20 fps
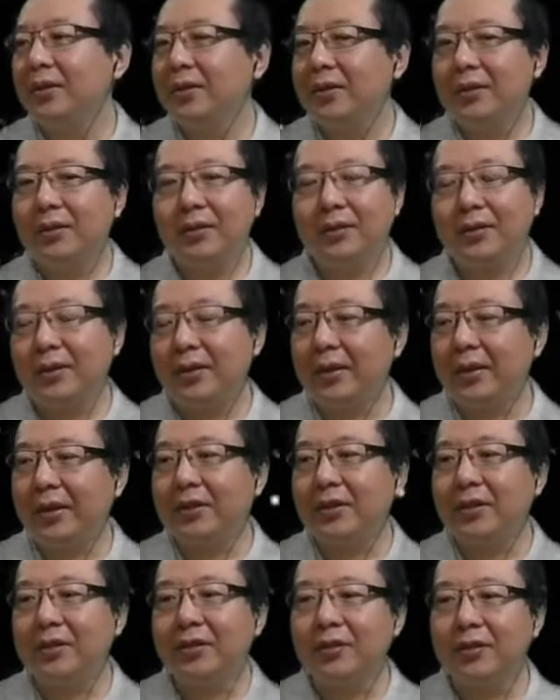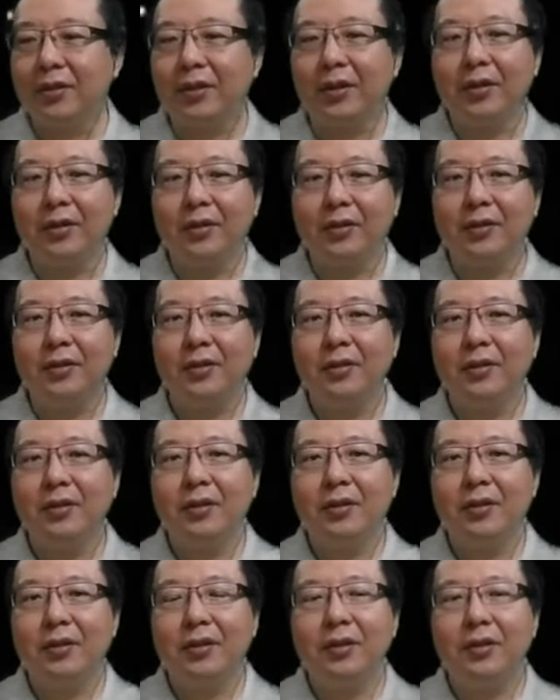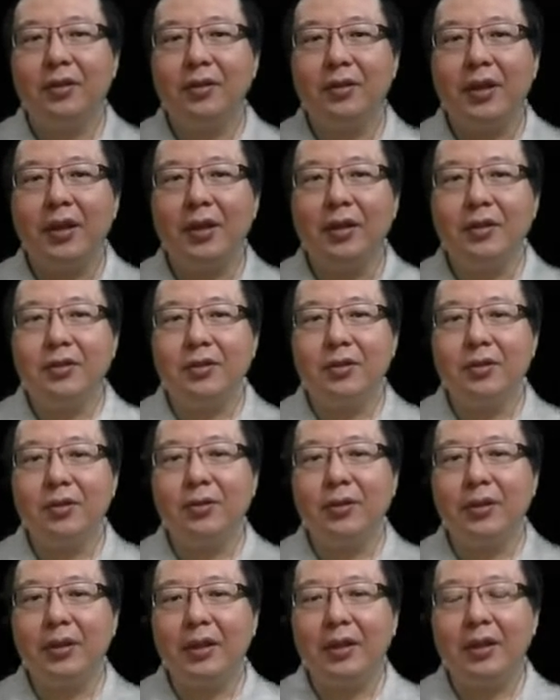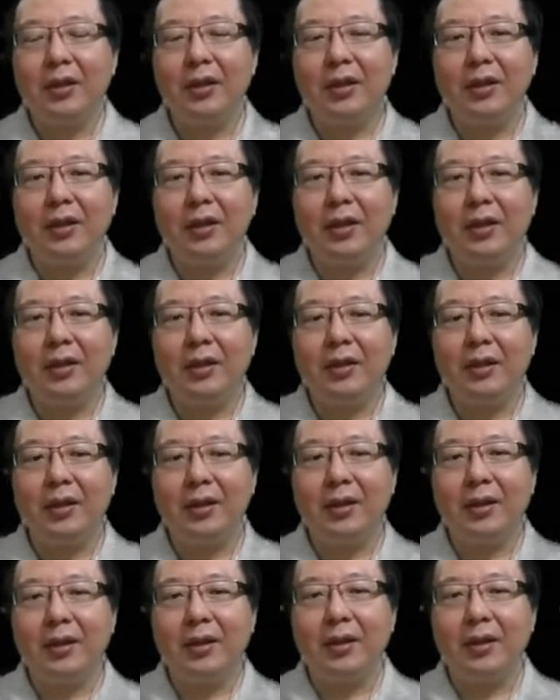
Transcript: selection sort. Okay, so in the